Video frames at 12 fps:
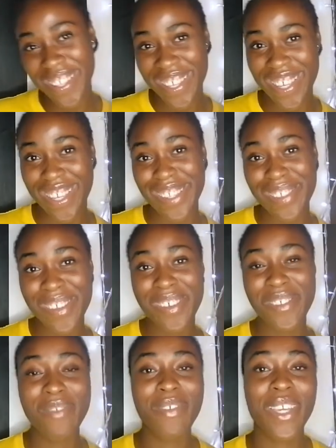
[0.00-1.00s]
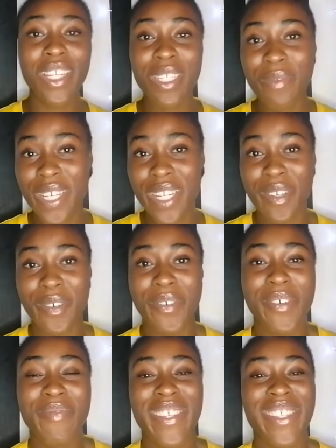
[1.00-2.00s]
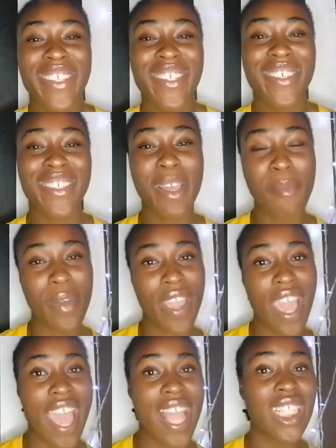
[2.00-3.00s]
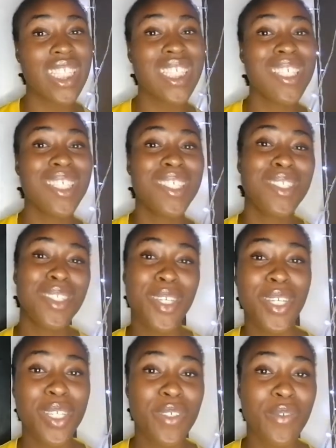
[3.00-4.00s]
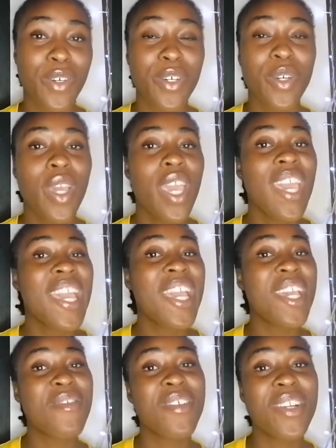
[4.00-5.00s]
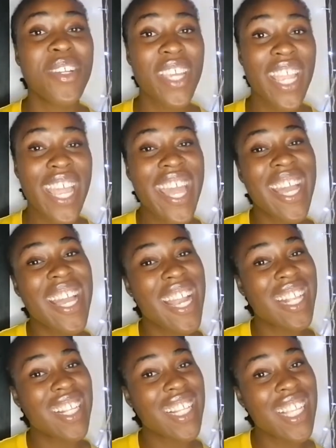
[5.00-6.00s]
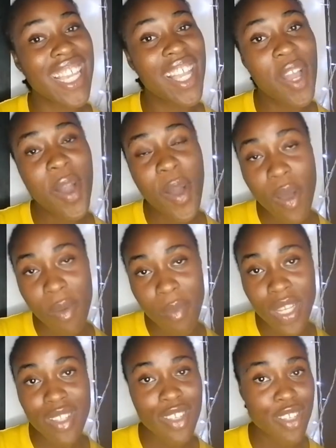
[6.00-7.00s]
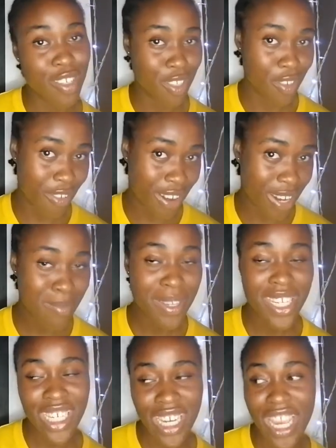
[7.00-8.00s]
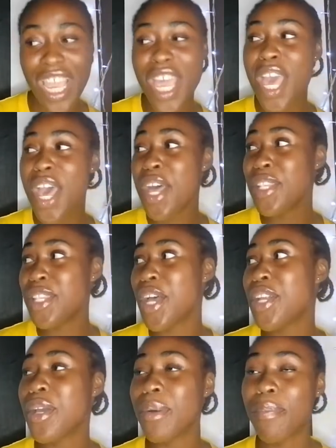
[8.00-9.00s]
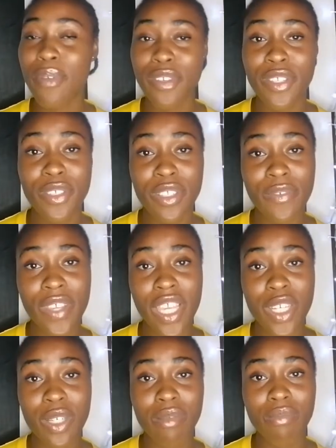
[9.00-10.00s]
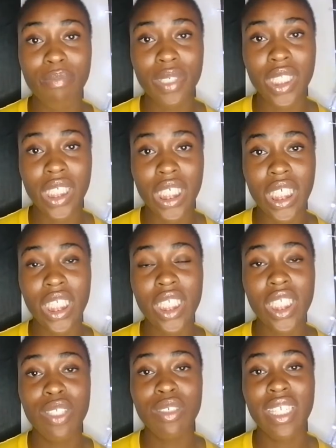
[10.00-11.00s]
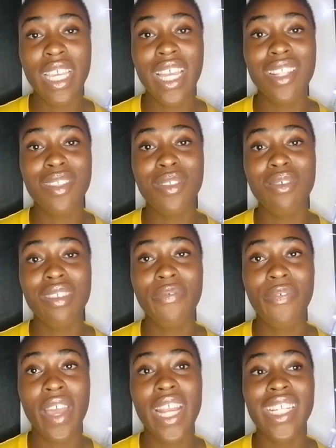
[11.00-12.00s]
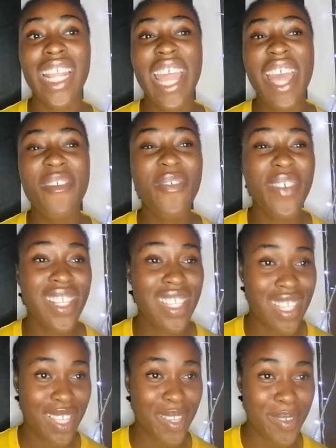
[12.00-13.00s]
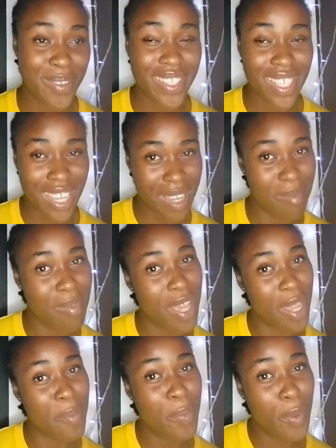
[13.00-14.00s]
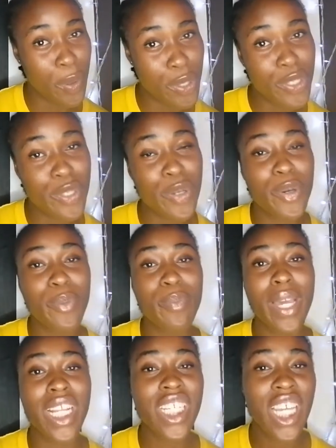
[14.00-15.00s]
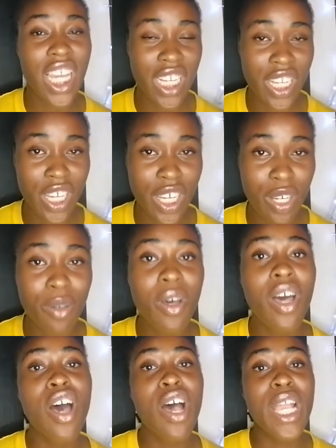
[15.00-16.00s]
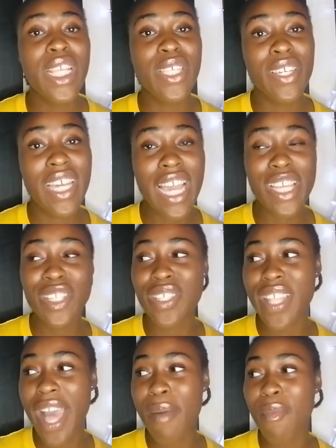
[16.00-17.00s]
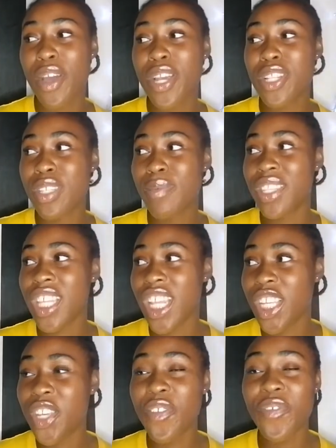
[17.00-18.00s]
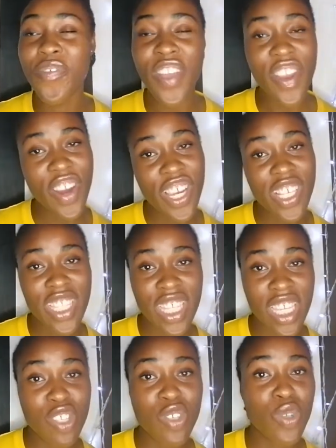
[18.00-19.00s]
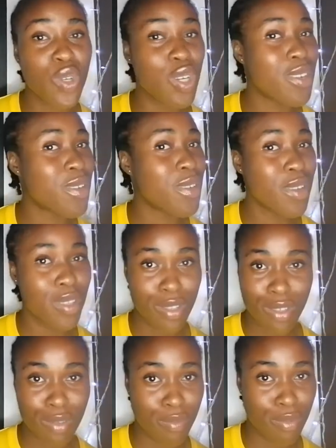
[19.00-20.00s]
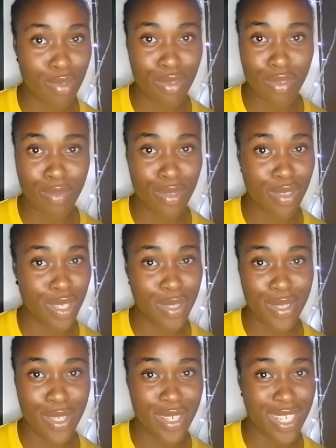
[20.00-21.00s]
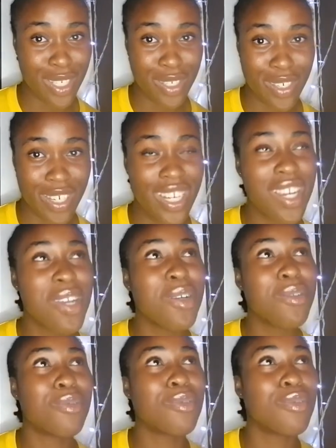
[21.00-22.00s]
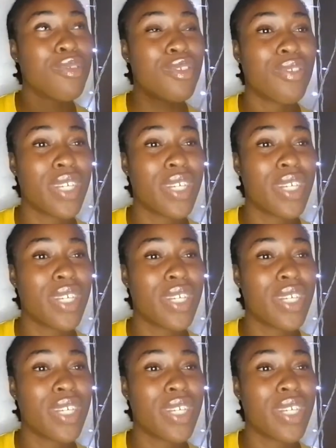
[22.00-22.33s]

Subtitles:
Hello guys, welcome to my YouTube channel. I'm Eunice Osamoya and this is Eunice Vlog. If you're new here, kindly like, comment, subscribe, share, turn your post notification button to get notified every single time I post on my channel. So guys, today I'm going to be telling you various things you're not supposed to be doing to your natural. Don't